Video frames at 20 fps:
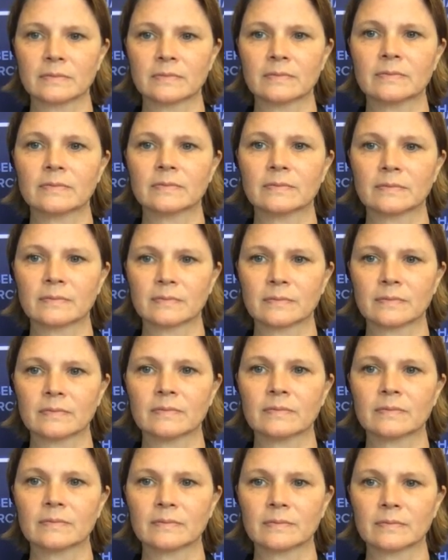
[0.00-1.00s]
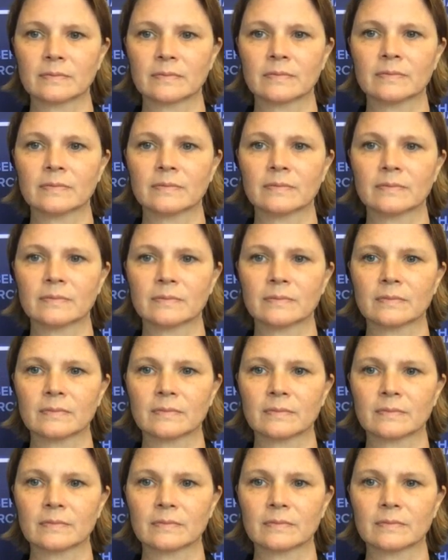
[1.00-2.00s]

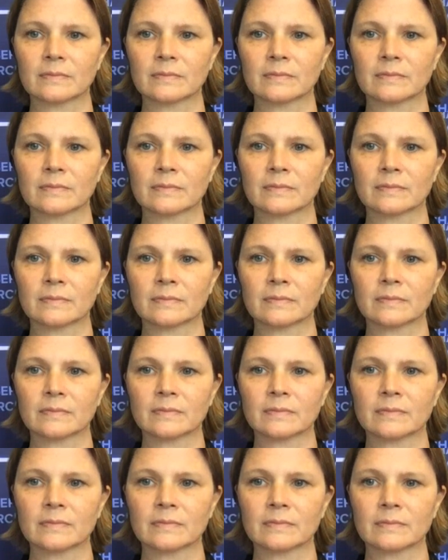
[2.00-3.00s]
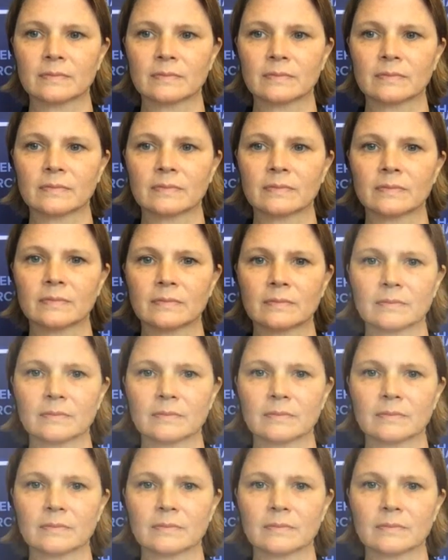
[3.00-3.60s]
The person shown says nothing.